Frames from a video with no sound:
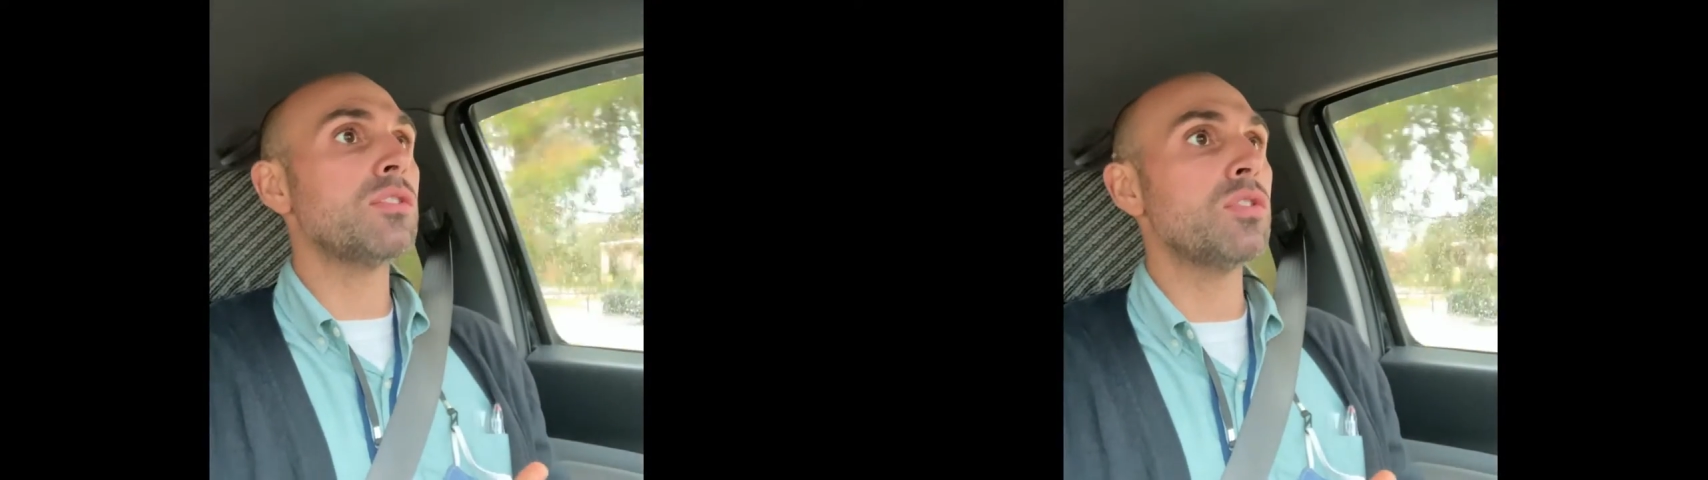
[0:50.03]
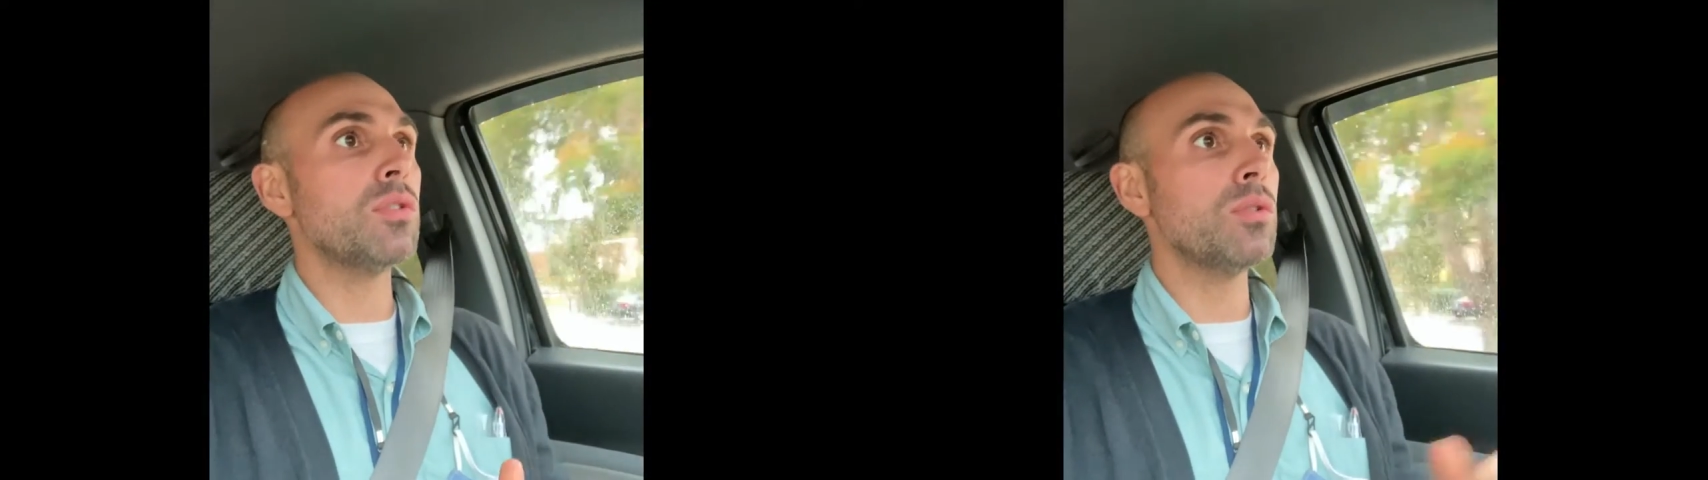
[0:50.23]

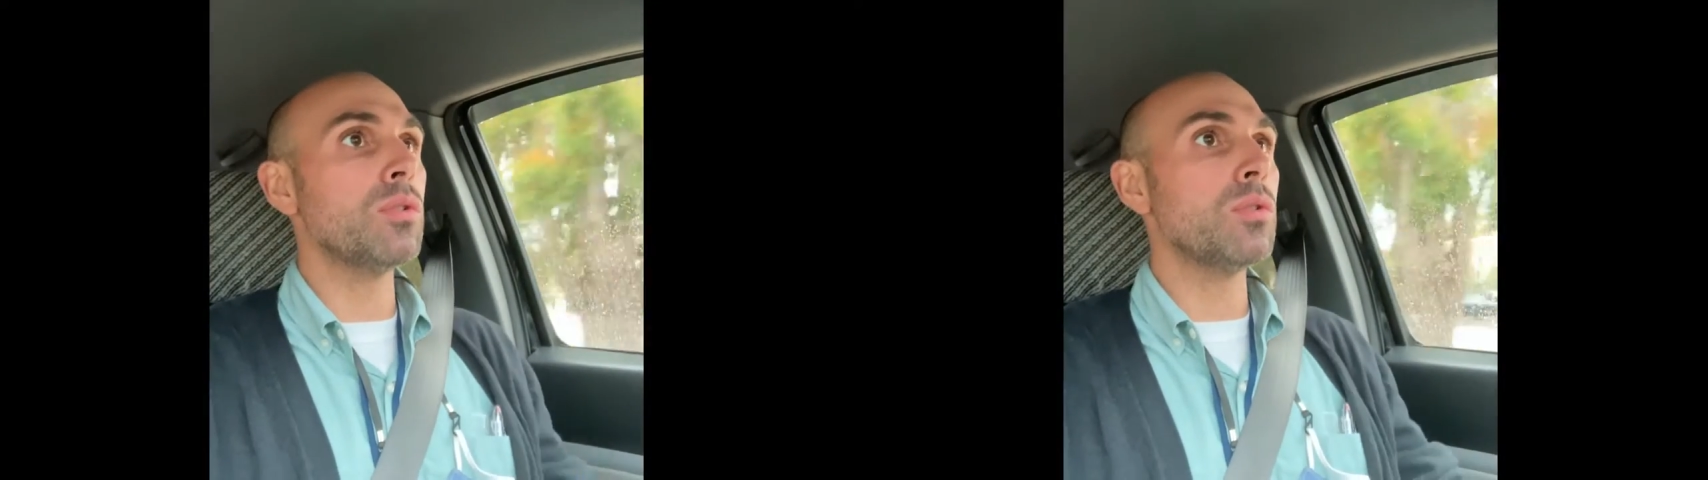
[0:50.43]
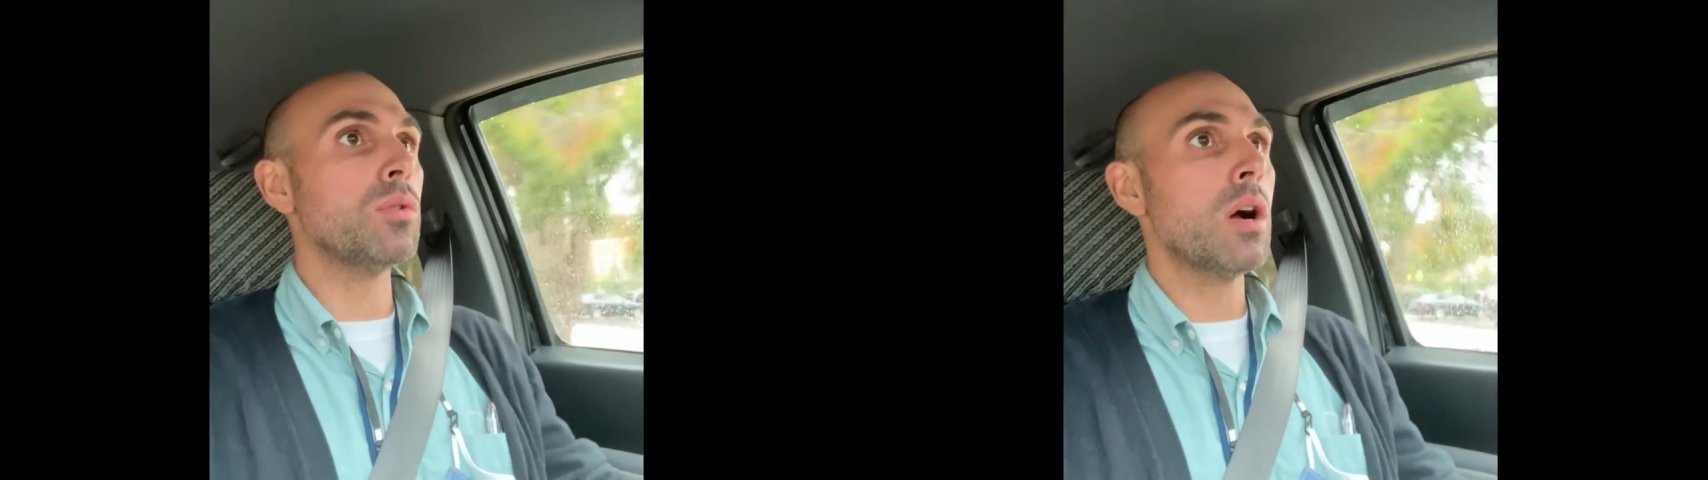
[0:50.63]

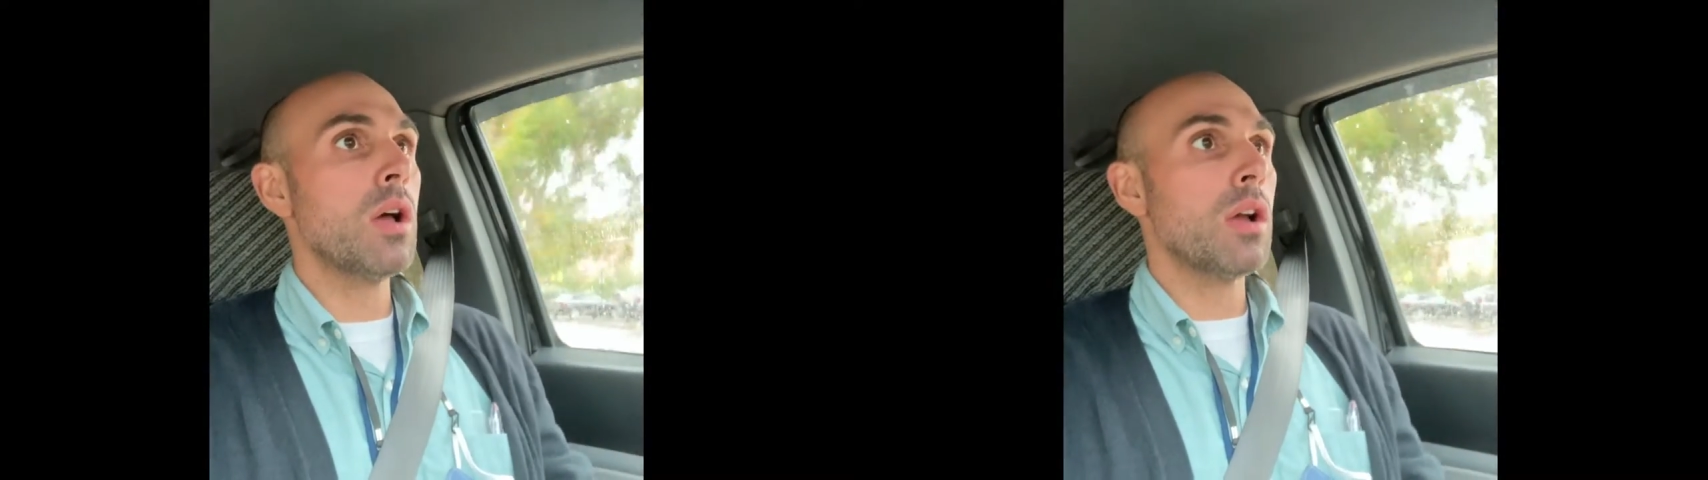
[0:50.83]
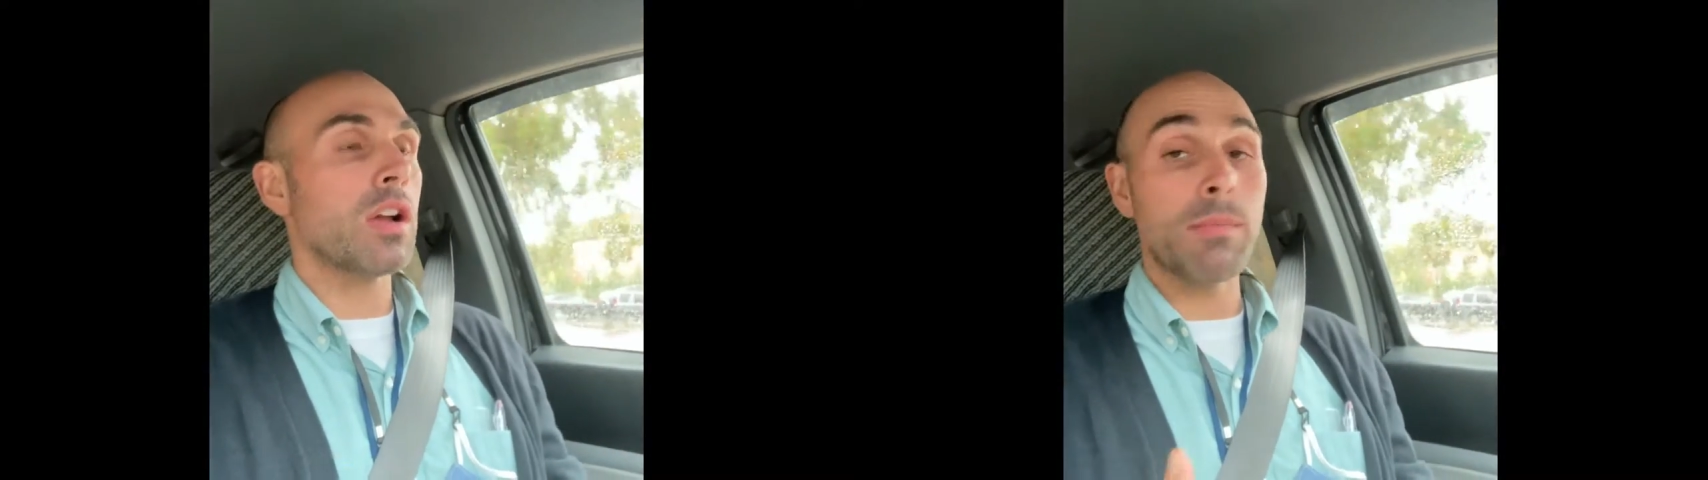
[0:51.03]
to
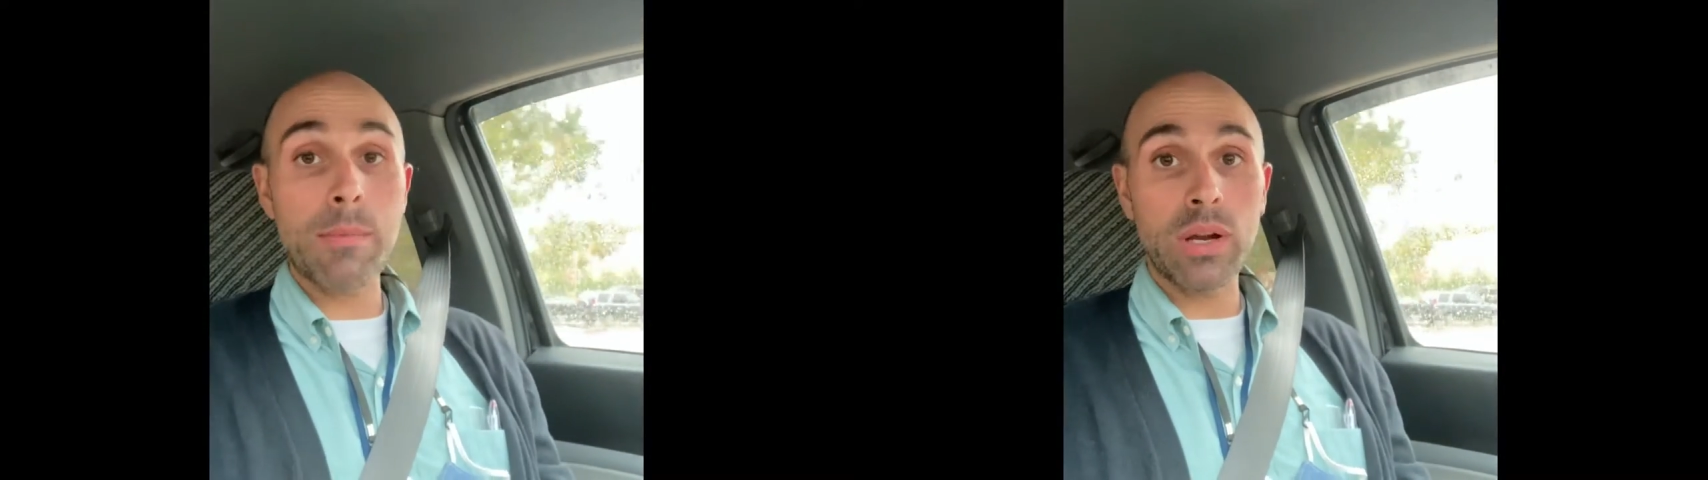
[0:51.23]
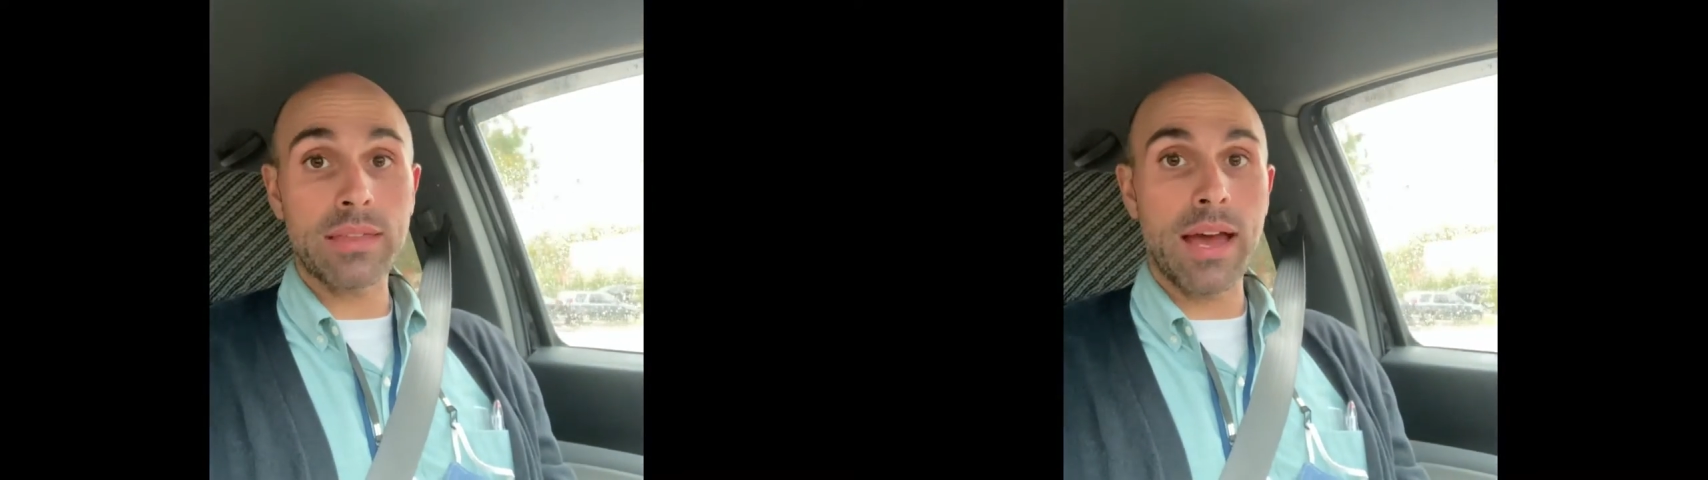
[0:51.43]

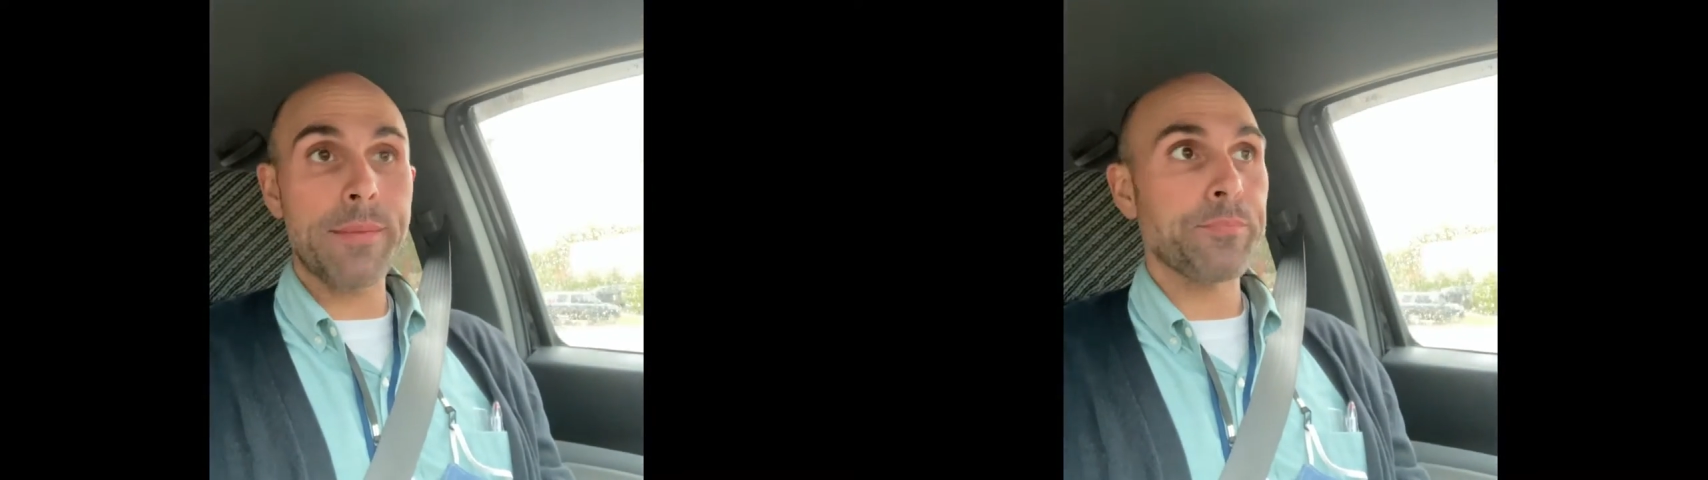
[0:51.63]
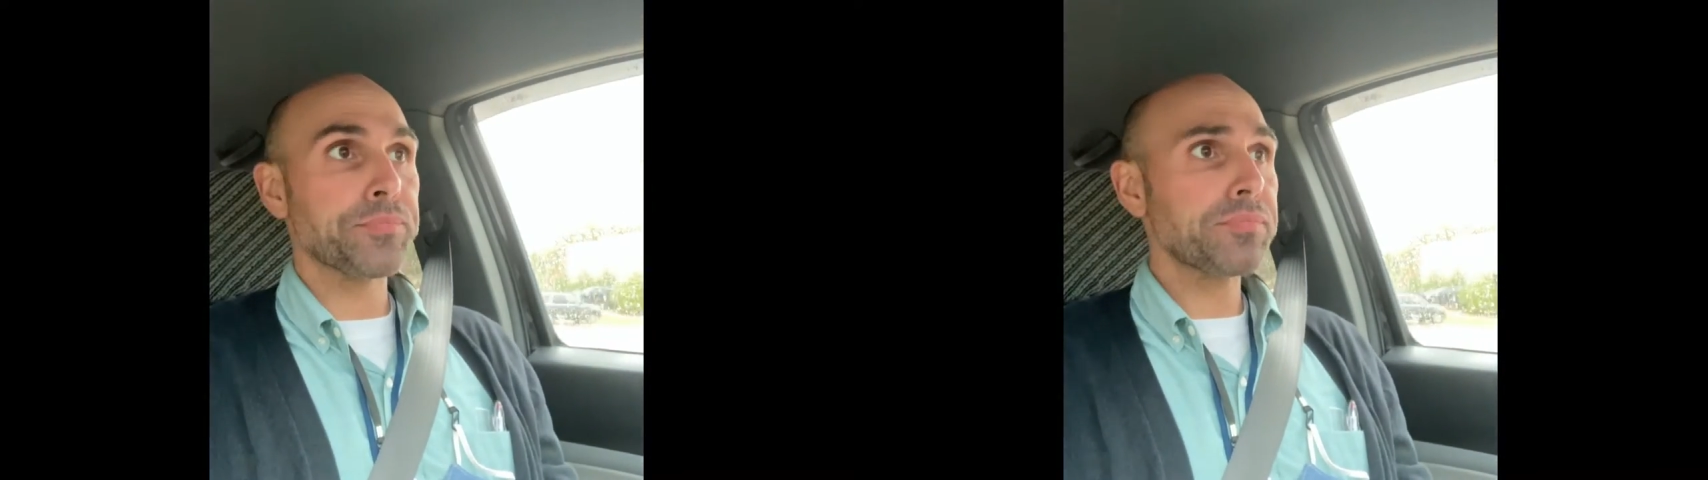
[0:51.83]
commemorate that